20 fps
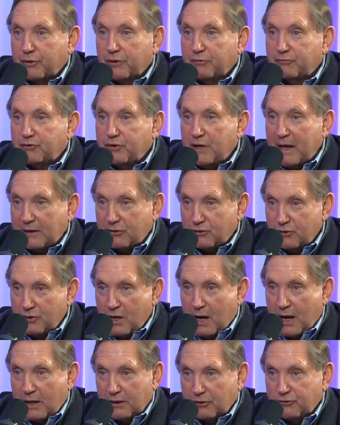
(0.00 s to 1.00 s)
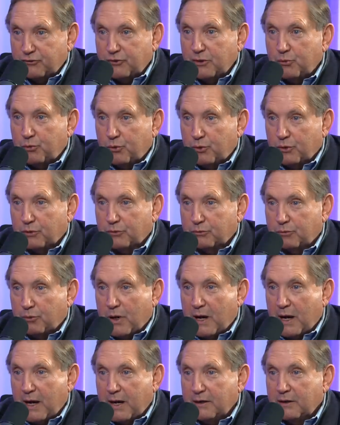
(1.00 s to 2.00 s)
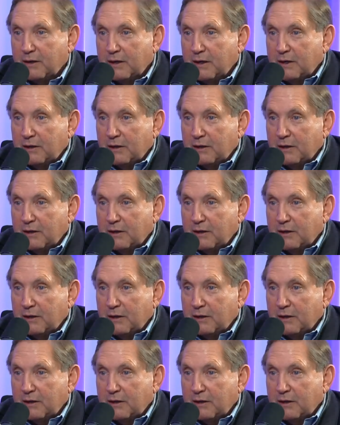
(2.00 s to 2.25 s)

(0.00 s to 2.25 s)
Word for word: of technology worldwide.